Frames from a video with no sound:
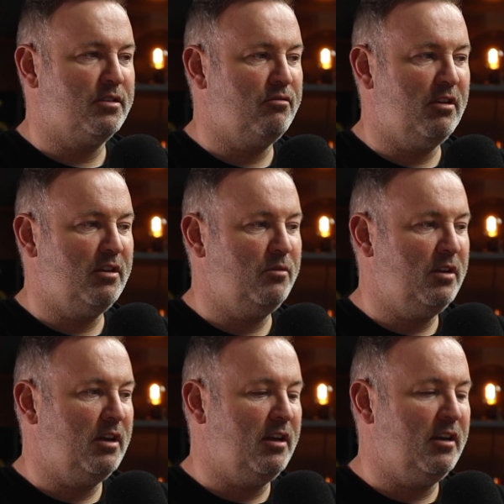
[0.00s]
great.
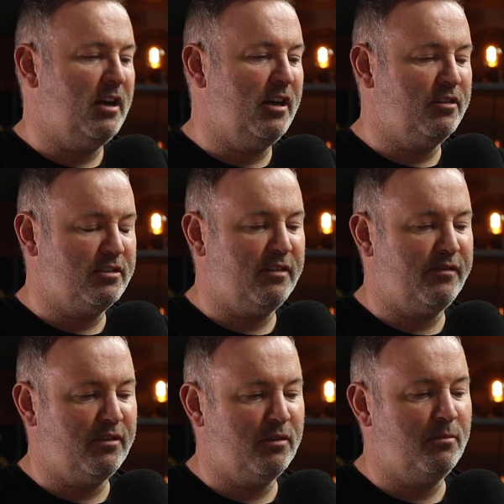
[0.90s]
I honestly
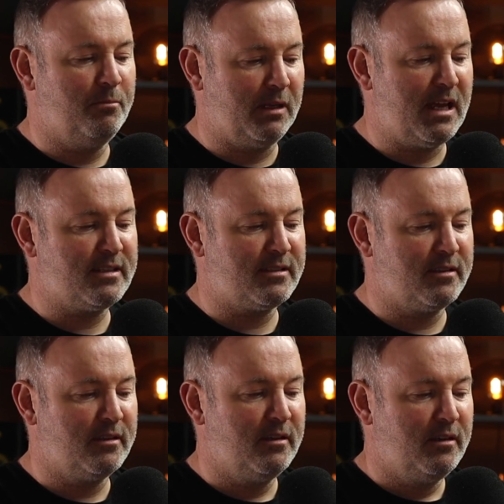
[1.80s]
feel
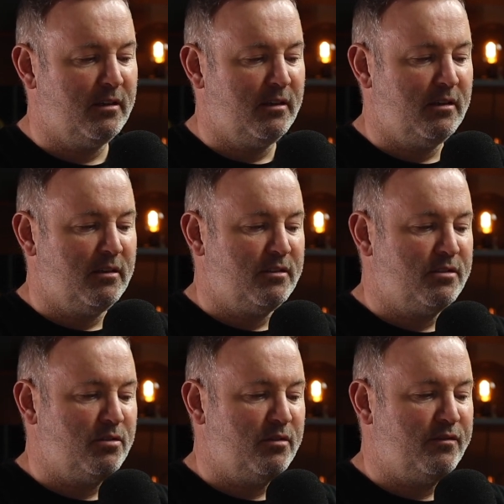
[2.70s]
blessed
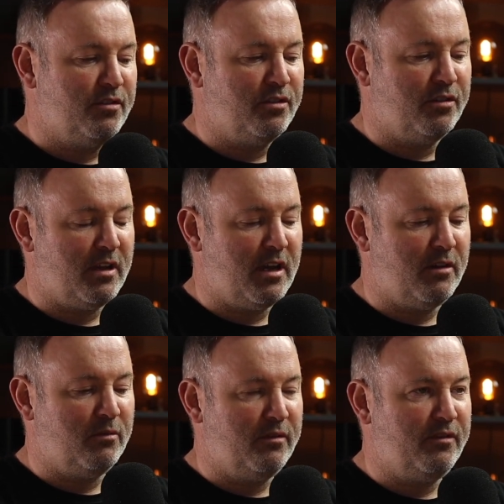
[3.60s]
to have done all
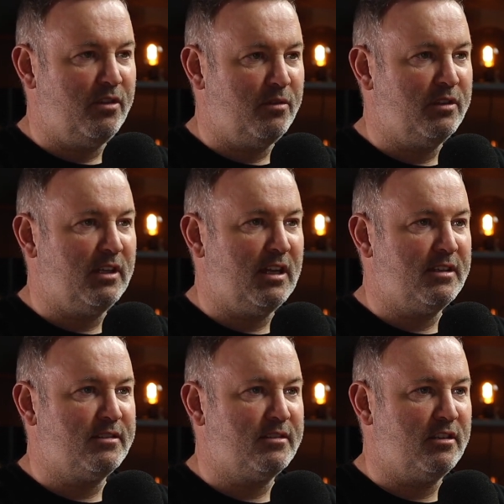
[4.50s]
that with you and the
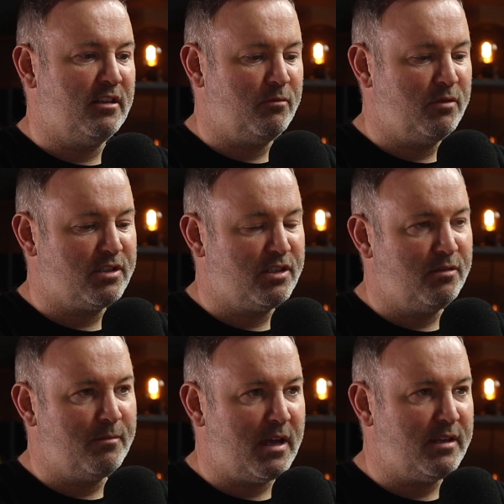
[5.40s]
lads, and that we're
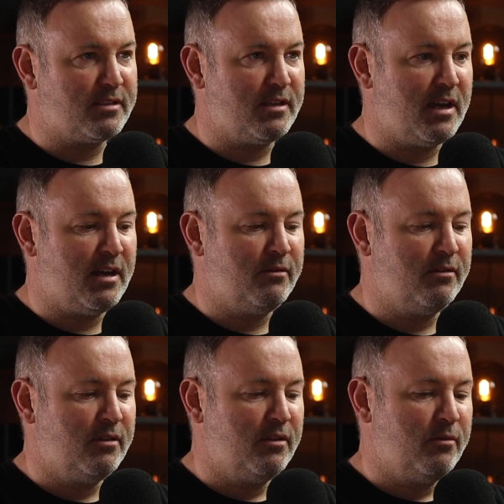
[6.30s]
still mates now.
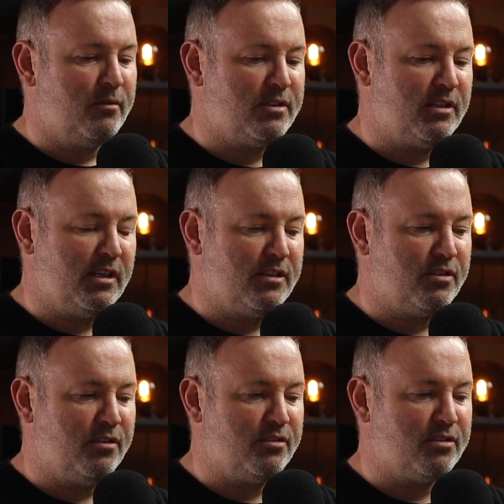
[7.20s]
We're still in
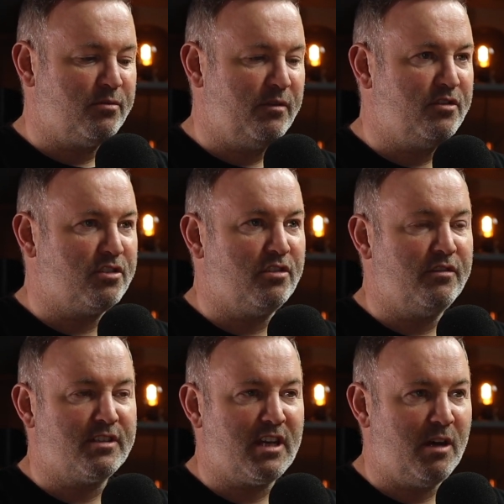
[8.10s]
touch. We've just done
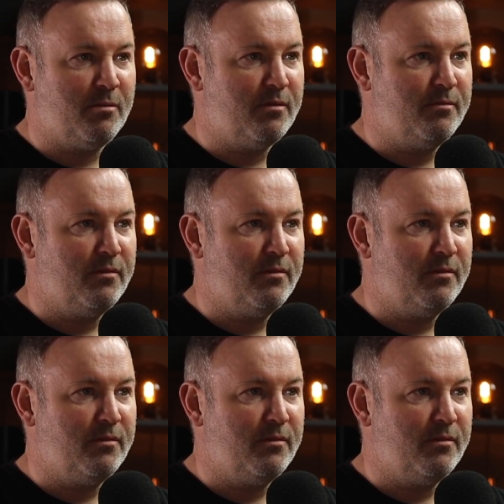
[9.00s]
this album.